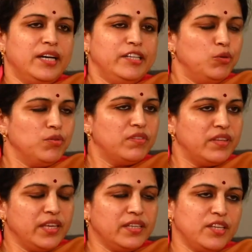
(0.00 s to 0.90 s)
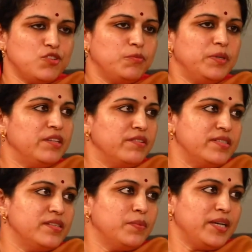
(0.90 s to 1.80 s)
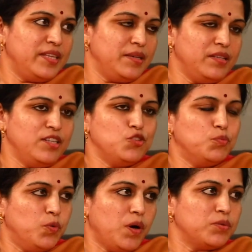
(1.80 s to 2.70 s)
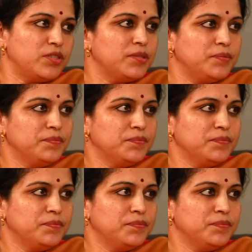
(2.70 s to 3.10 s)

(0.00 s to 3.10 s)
I don't think there should be any reason why they need to move out.